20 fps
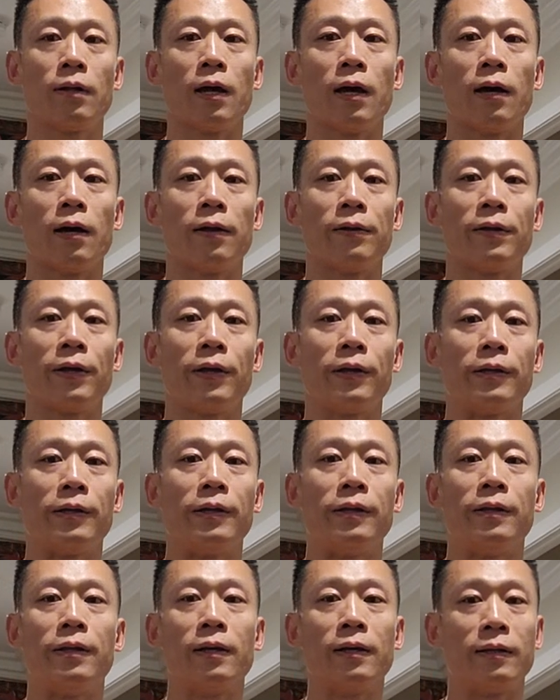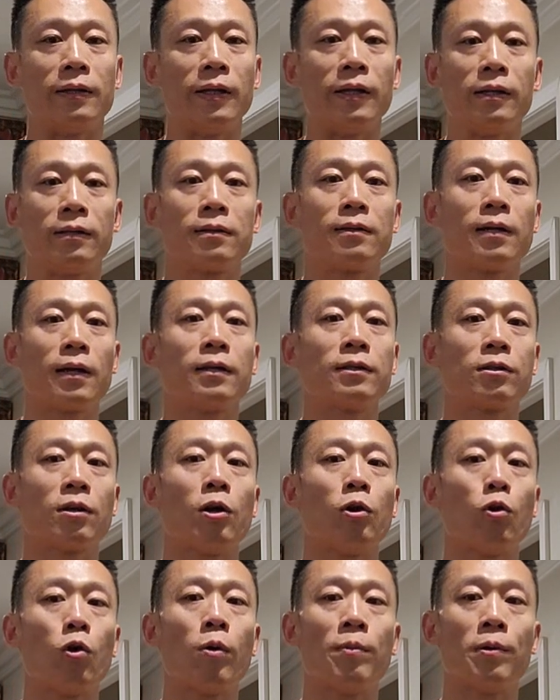uh, they, they, these things
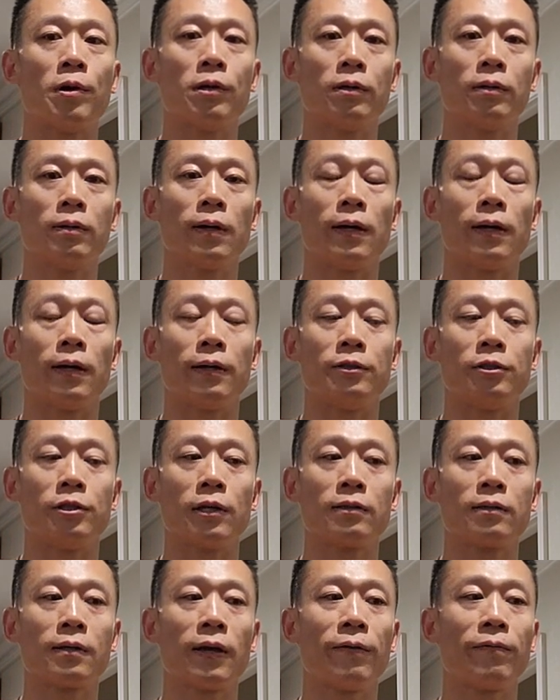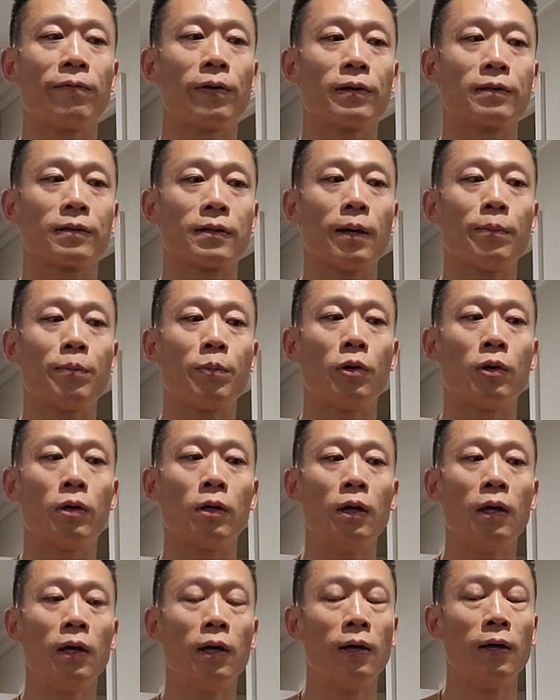are normal And just say for
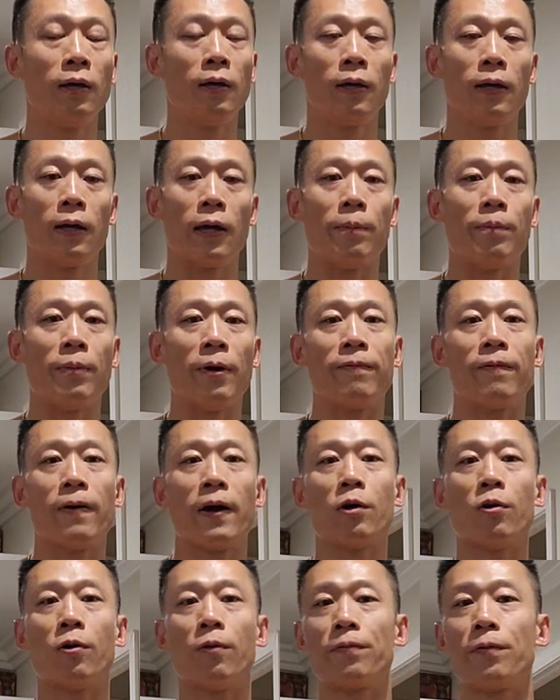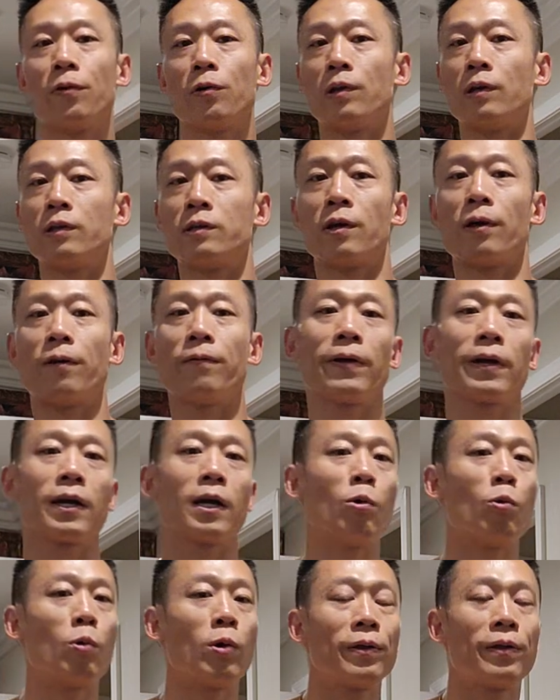example if, if, I don't feel deserving
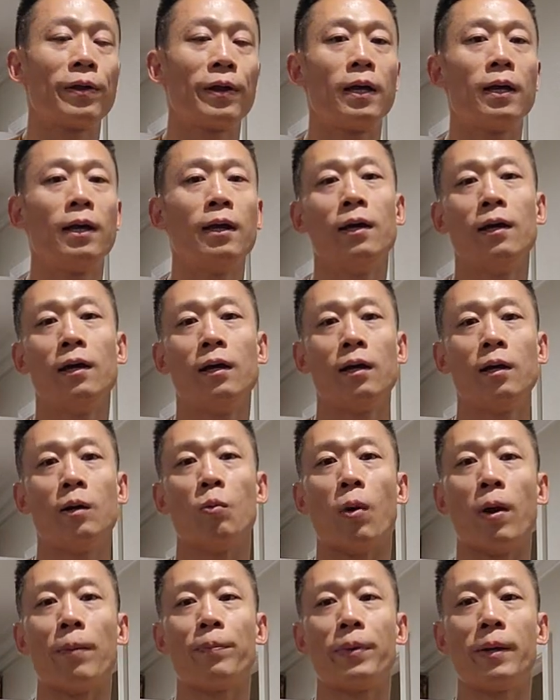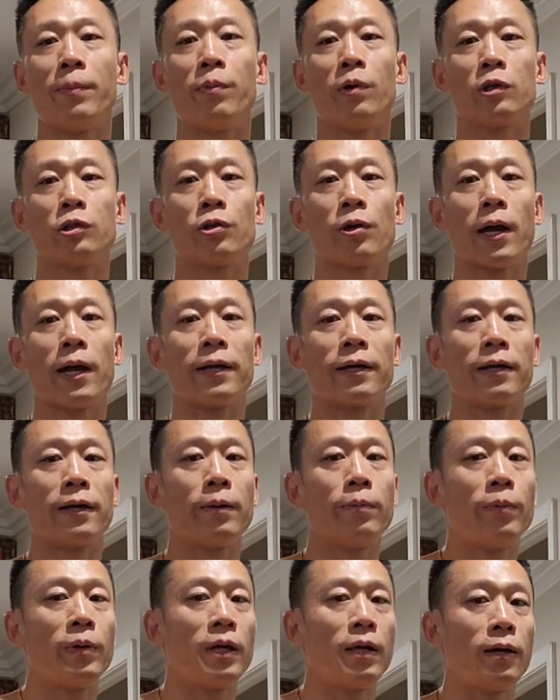or worthy when people try and
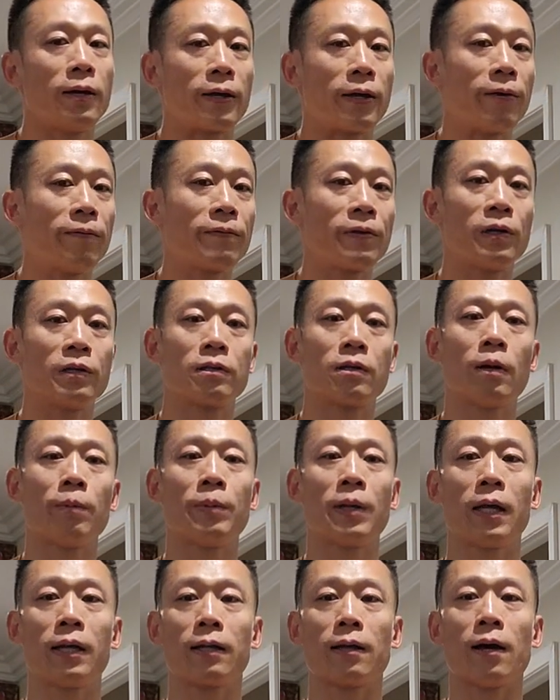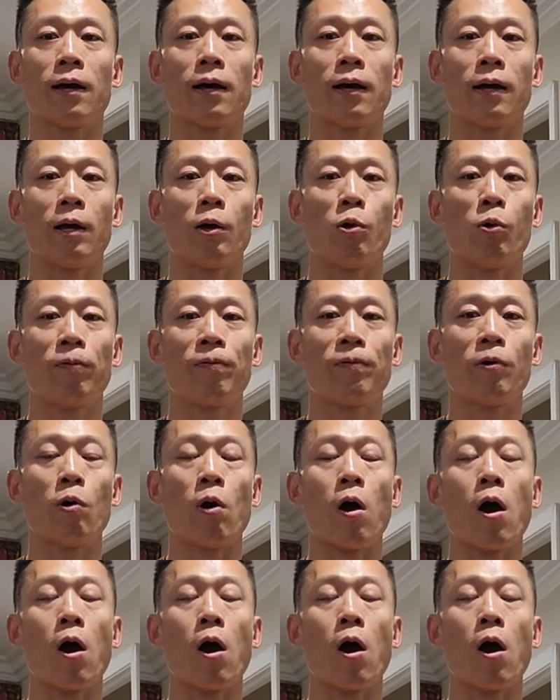give me a gift or something that it will feel